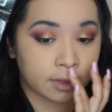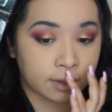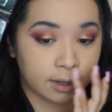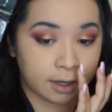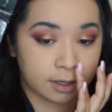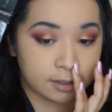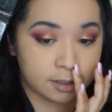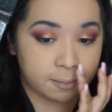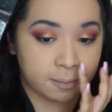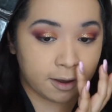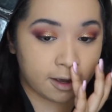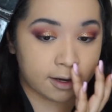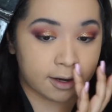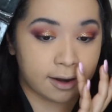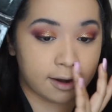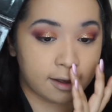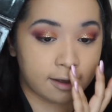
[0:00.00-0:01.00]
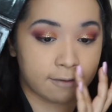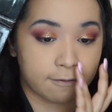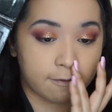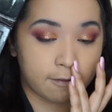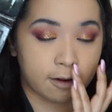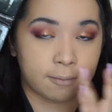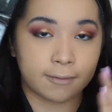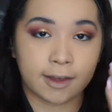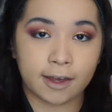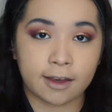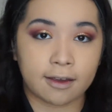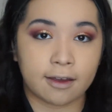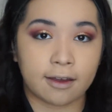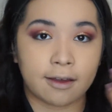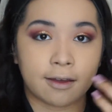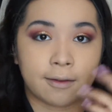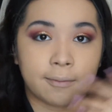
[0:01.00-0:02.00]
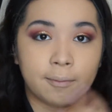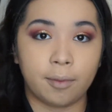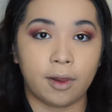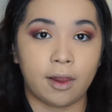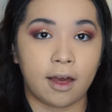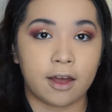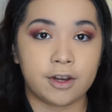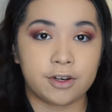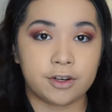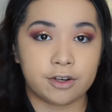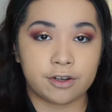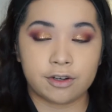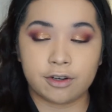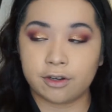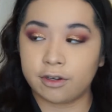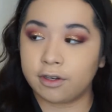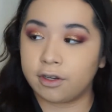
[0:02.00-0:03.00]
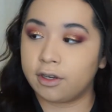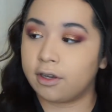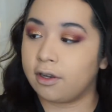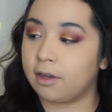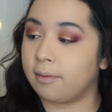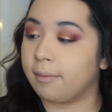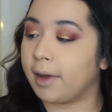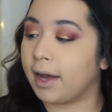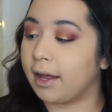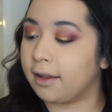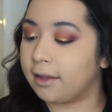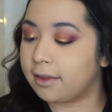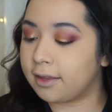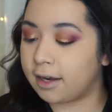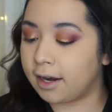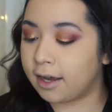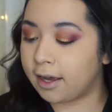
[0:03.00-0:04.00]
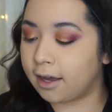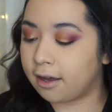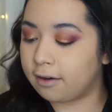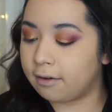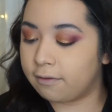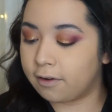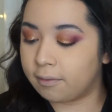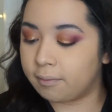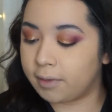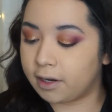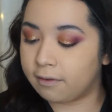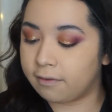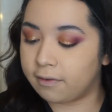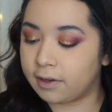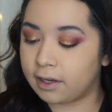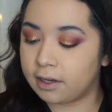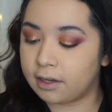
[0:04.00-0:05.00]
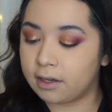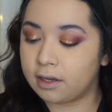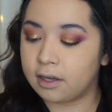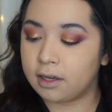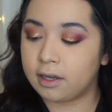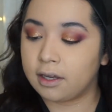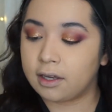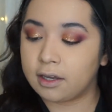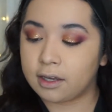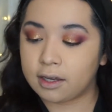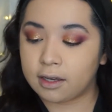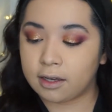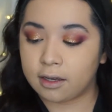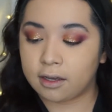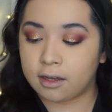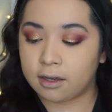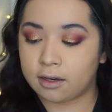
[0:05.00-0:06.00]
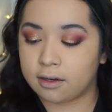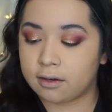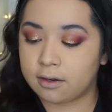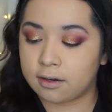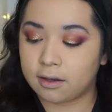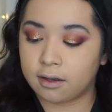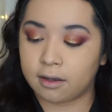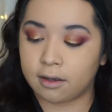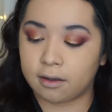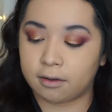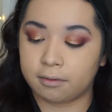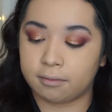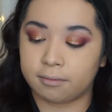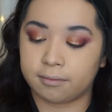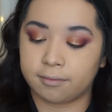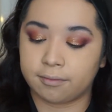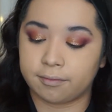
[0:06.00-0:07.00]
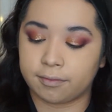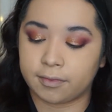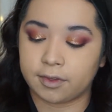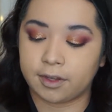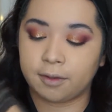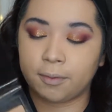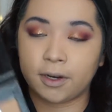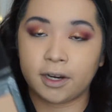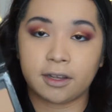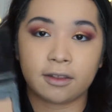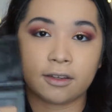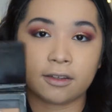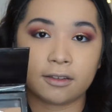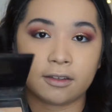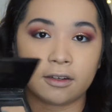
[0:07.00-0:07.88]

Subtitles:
I depotted it from like a blush palette that I had from Benefit, and I put it in this